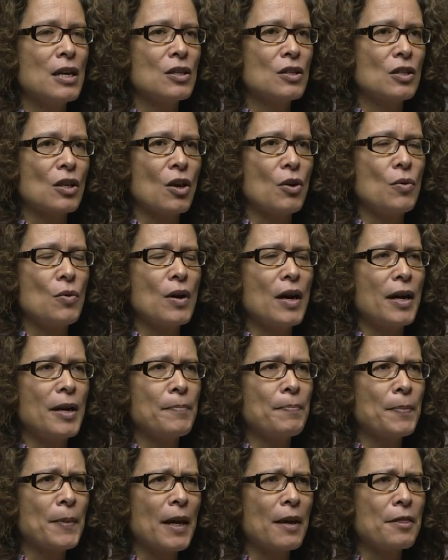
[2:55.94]
So
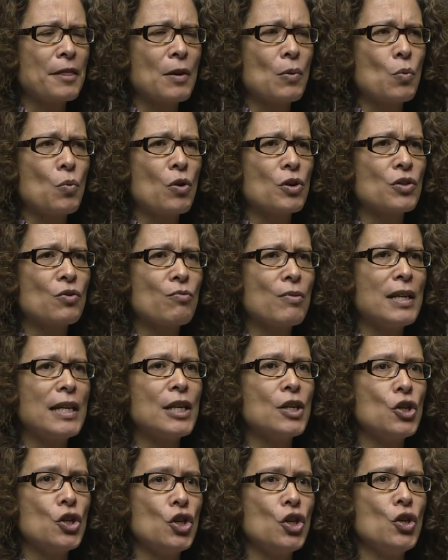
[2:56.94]
I think what's really
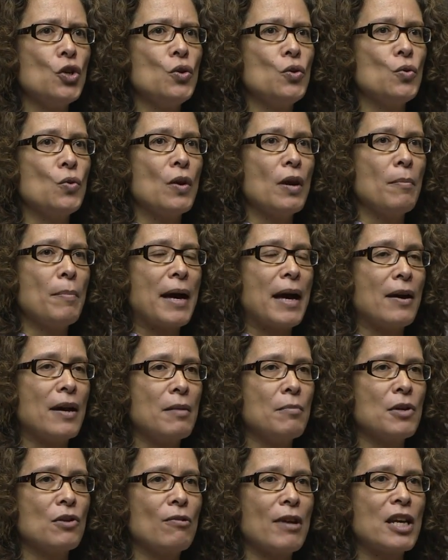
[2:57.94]
new about
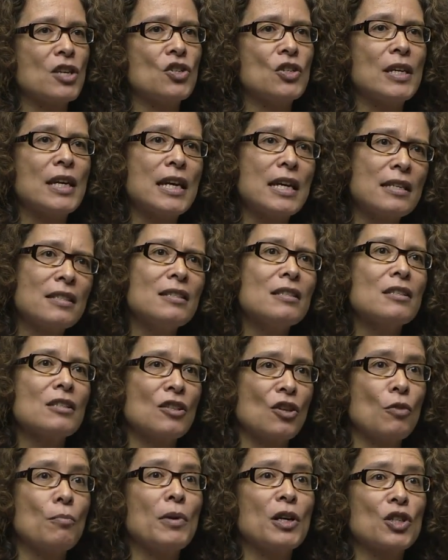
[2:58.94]
immigration isn't
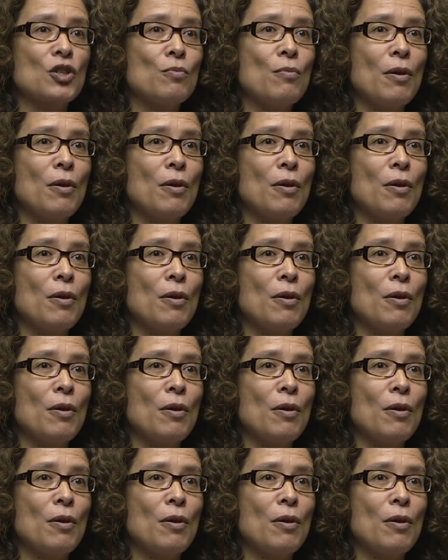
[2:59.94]
so much